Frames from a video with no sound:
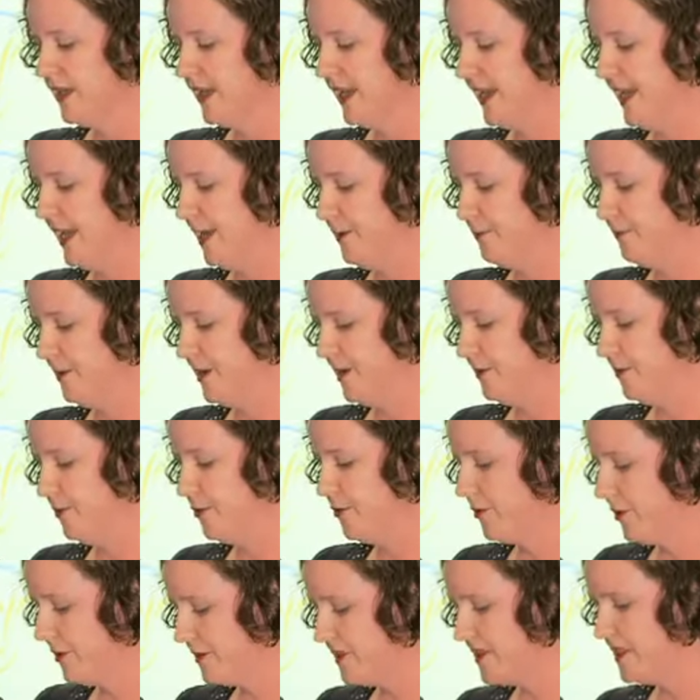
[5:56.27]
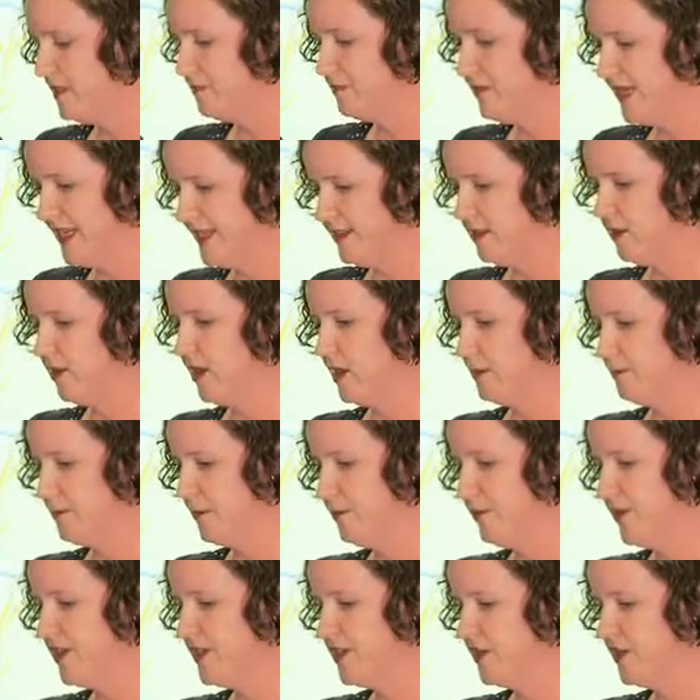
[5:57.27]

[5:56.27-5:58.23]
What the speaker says: and we cross the midline when we